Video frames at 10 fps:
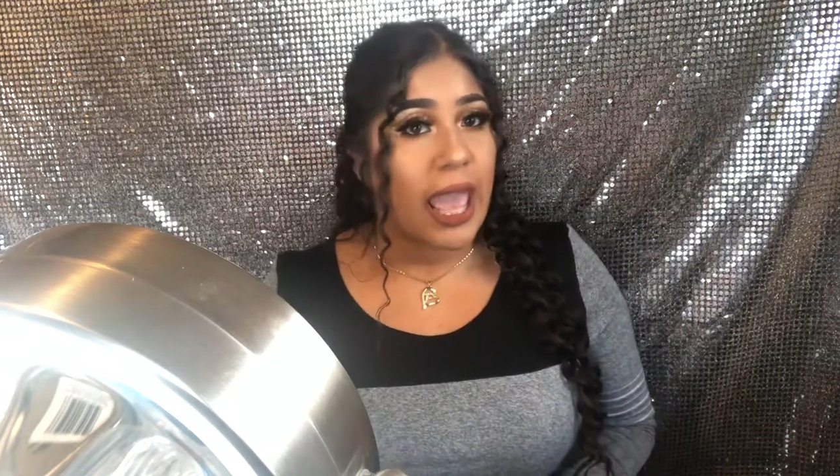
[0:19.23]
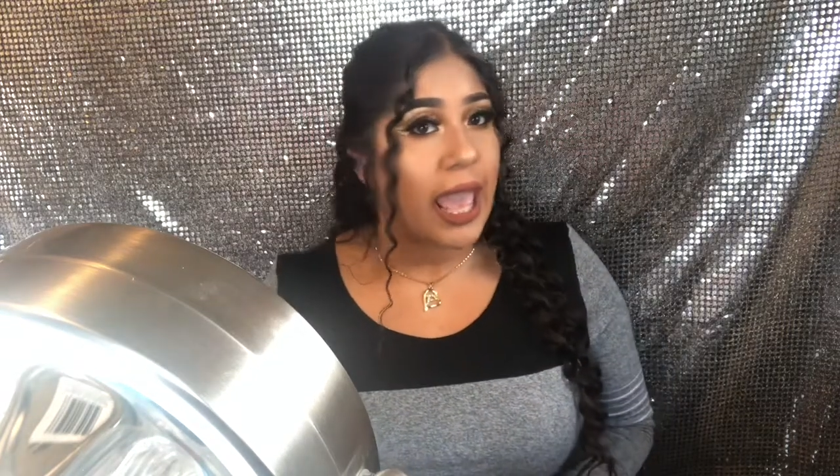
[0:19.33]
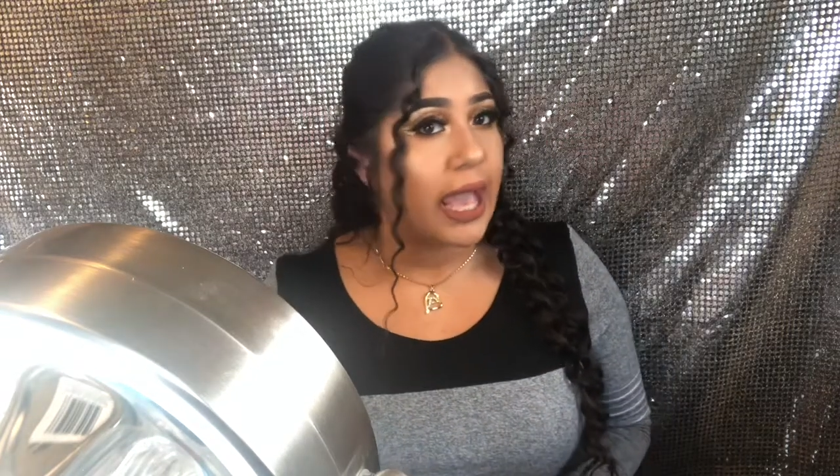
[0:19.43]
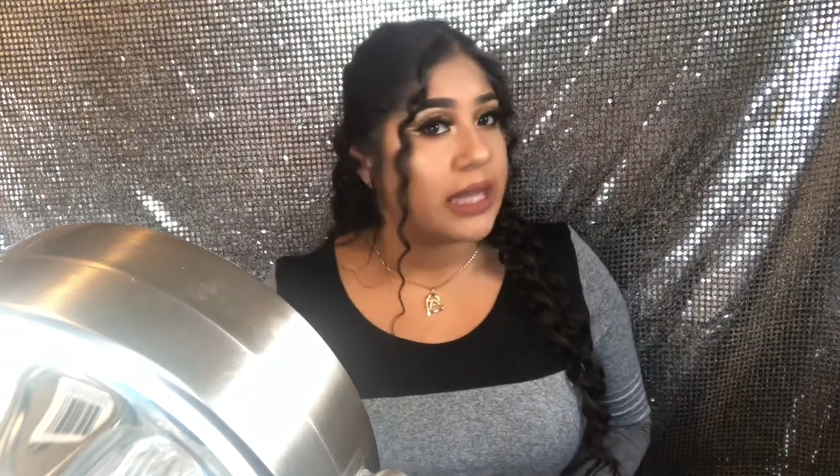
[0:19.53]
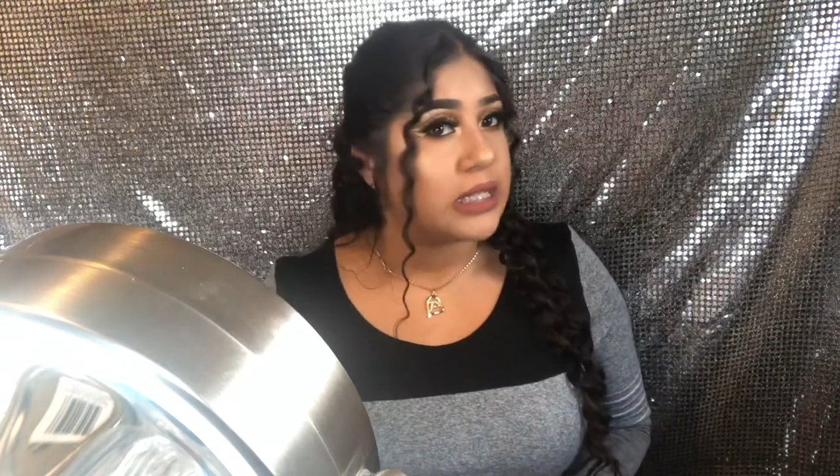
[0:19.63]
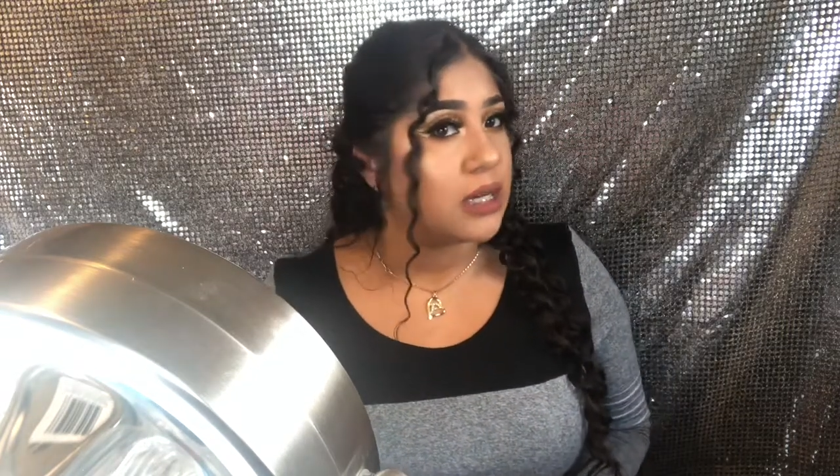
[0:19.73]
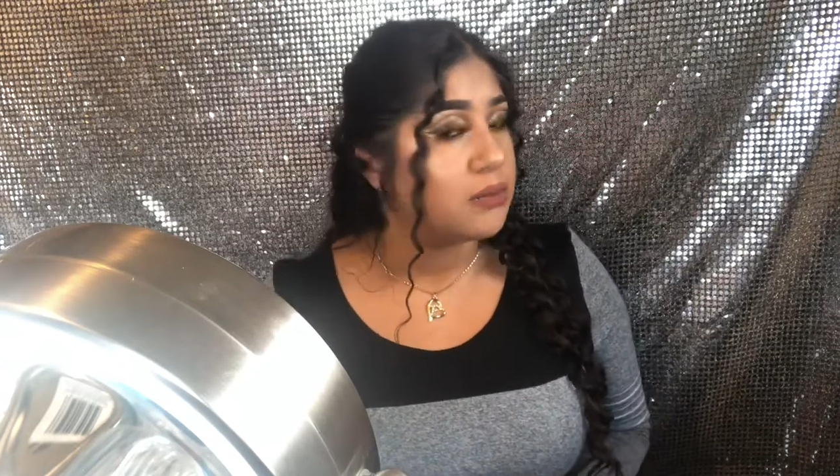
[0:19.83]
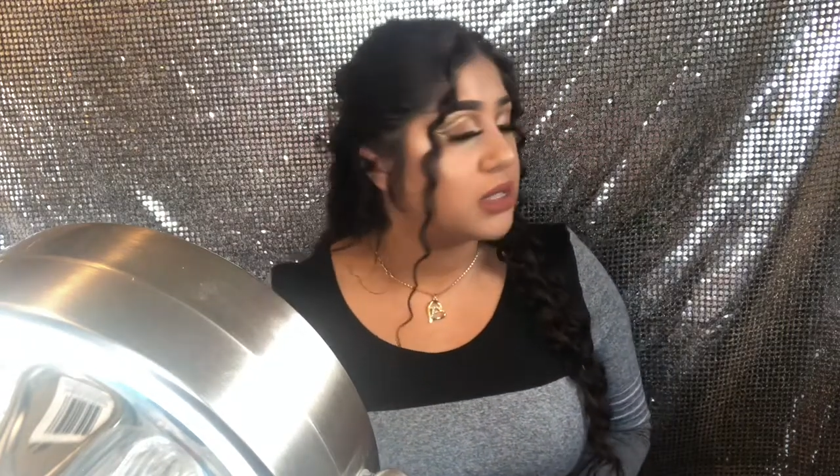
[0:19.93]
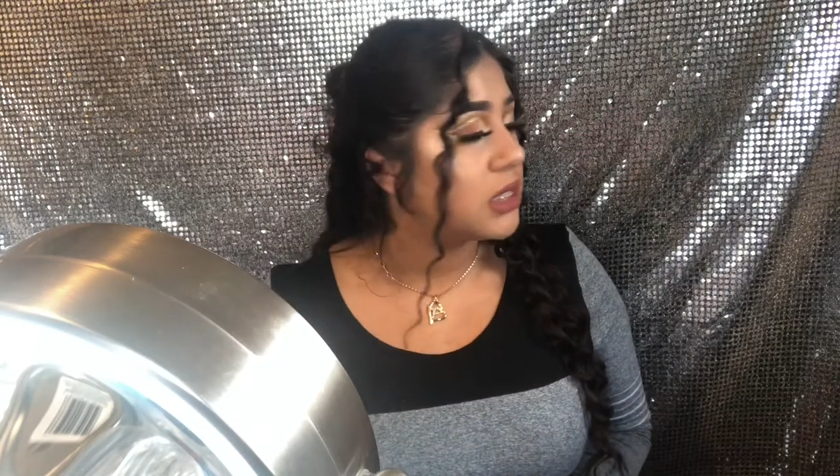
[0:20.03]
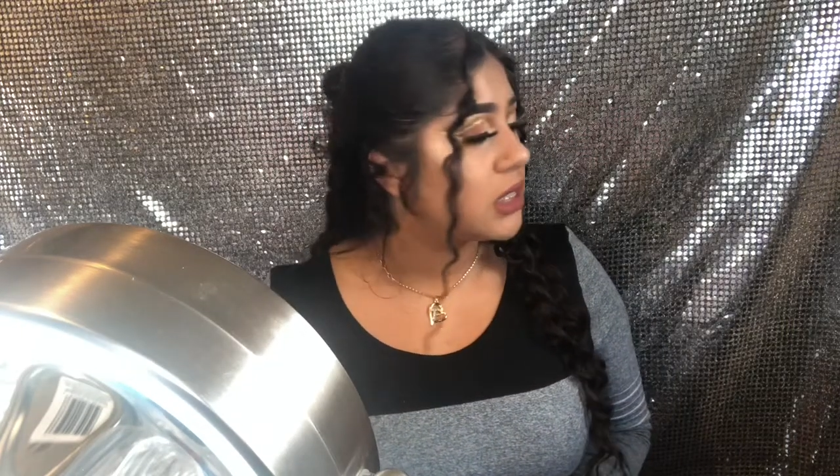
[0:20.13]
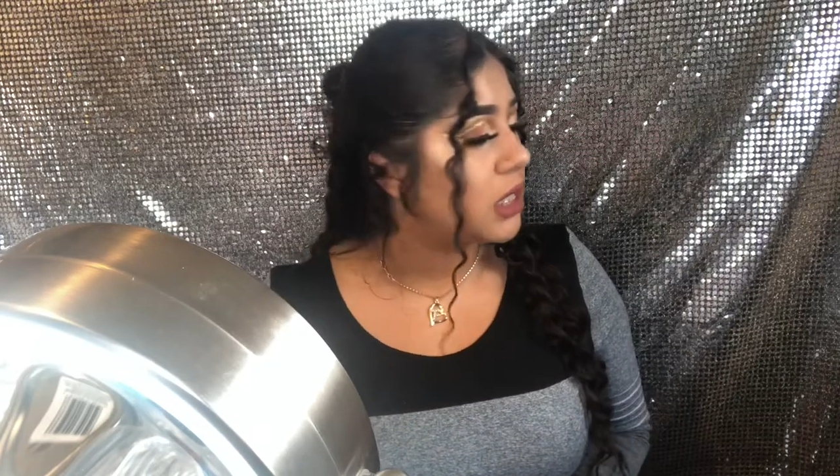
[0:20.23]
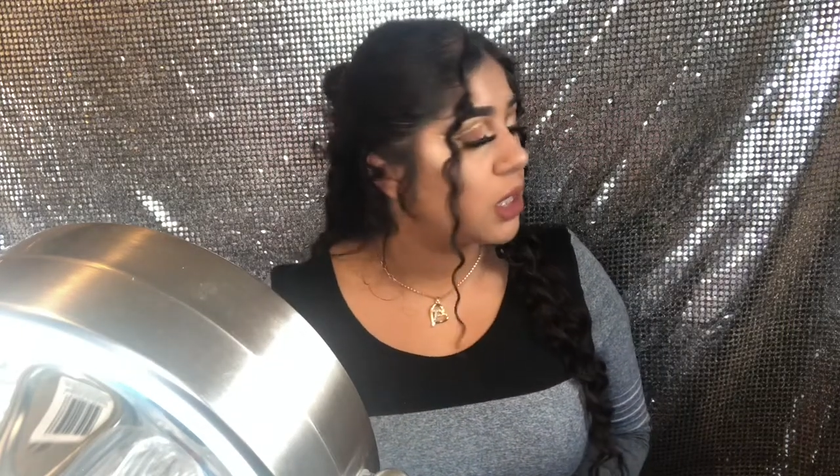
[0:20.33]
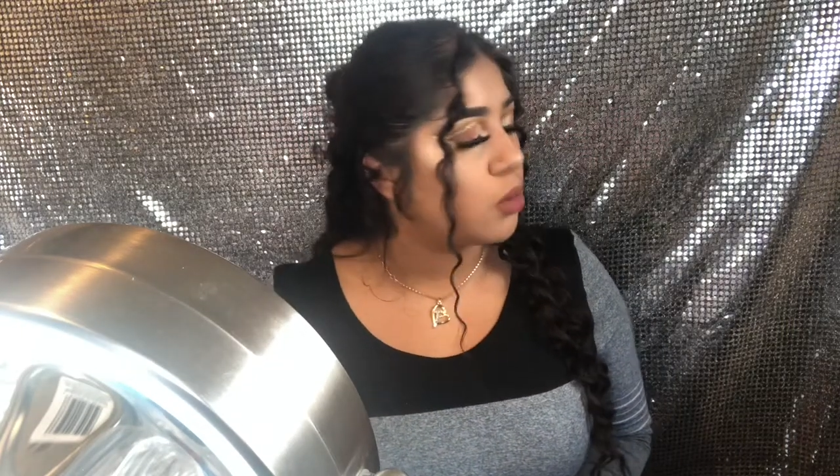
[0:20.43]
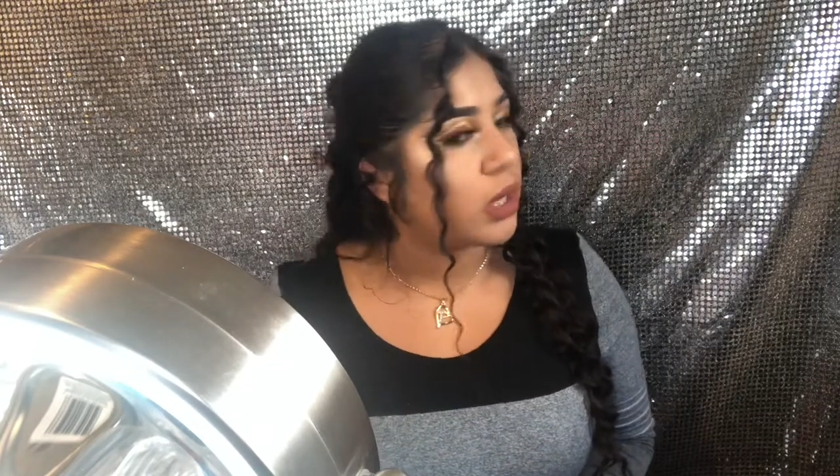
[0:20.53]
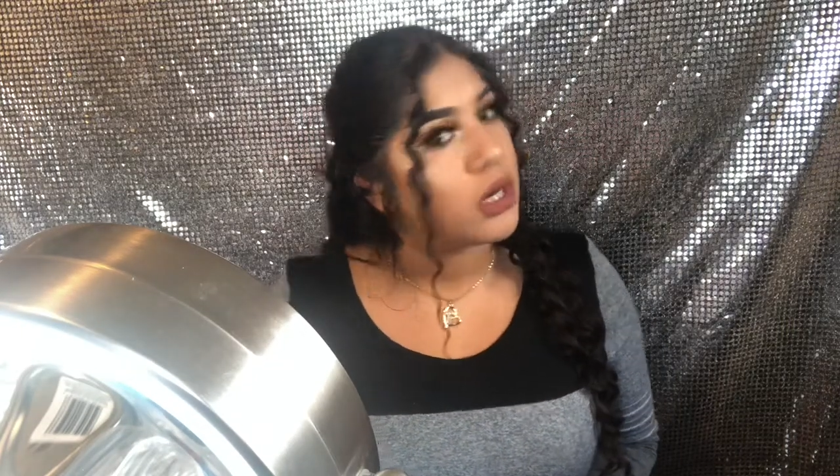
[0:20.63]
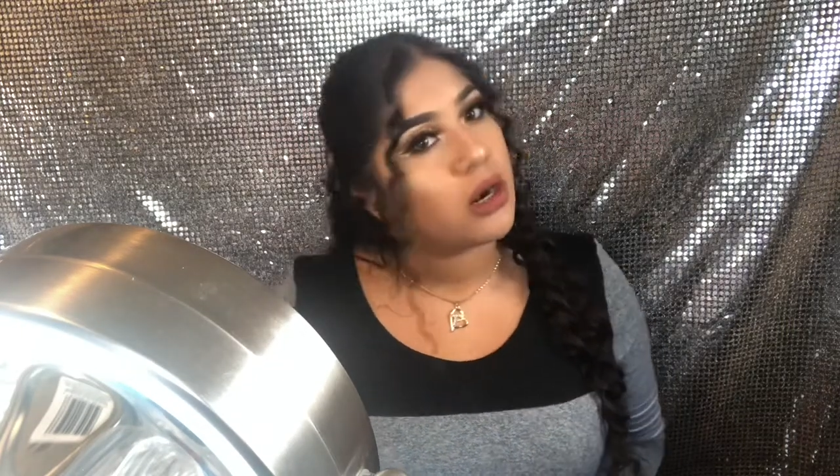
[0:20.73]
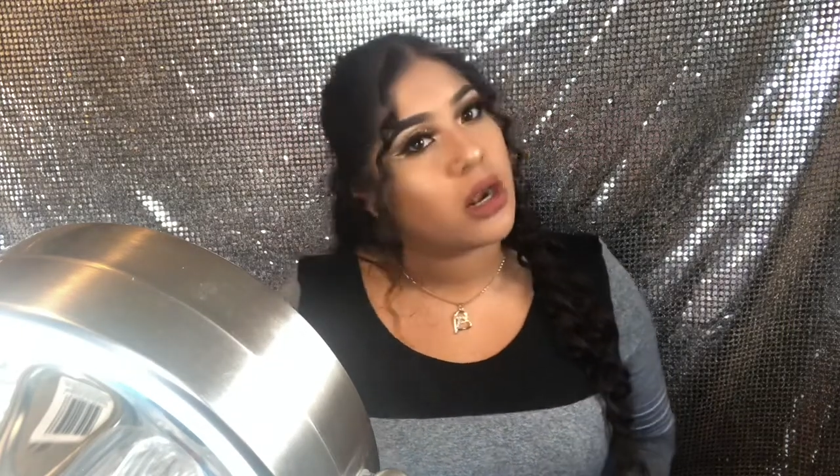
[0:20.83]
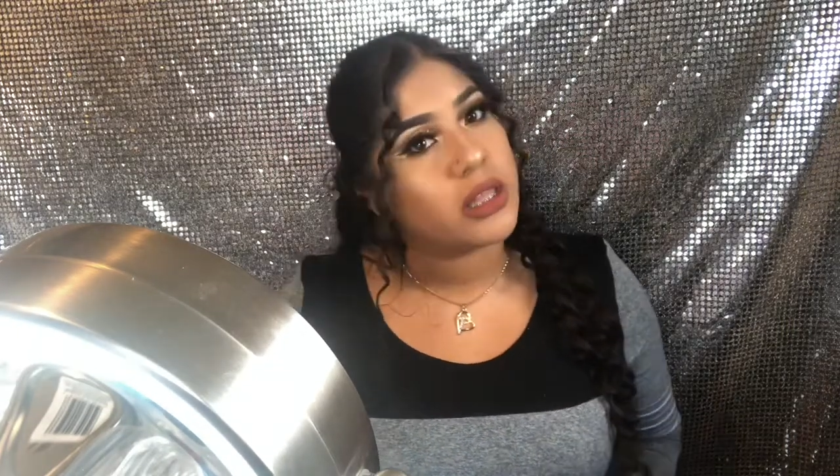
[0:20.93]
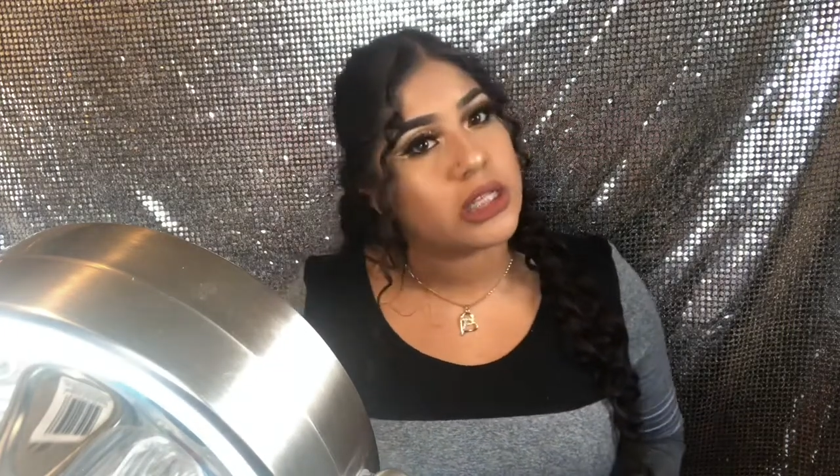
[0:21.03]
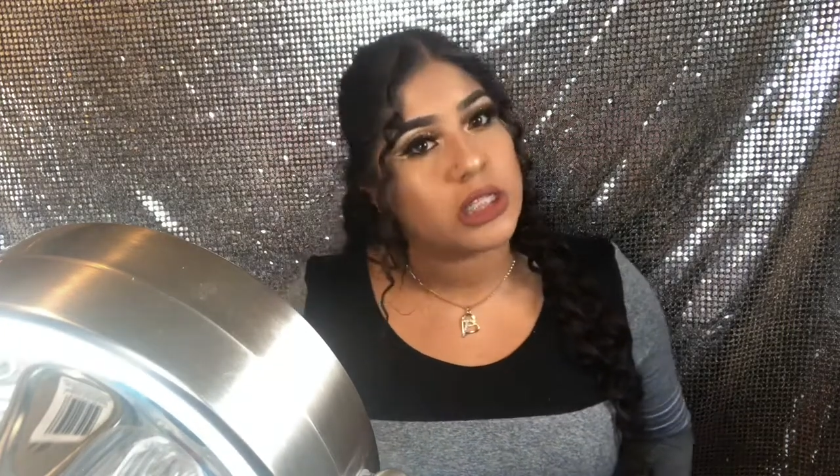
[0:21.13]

and this is the look right here.